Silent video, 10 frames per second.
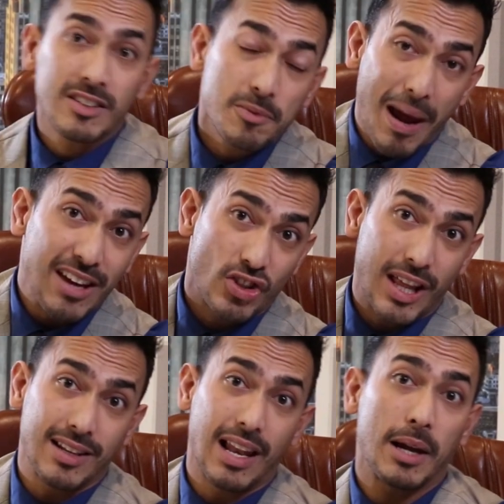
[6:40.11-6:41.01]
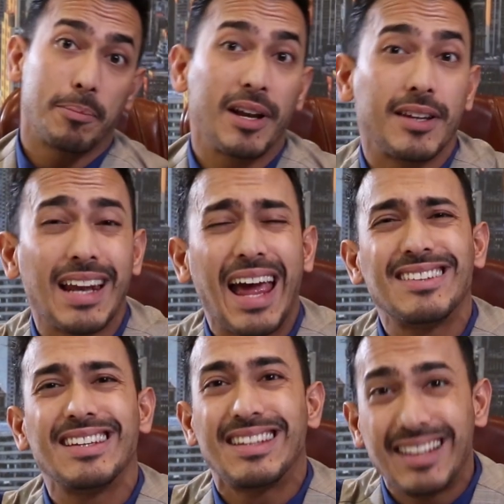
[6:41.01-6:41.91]
Smash that like button,
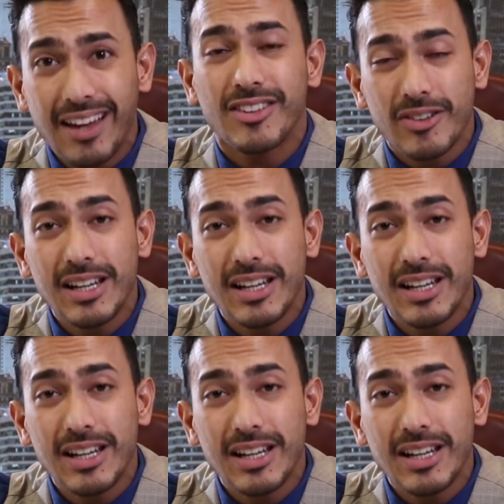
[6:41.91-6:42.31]
as it does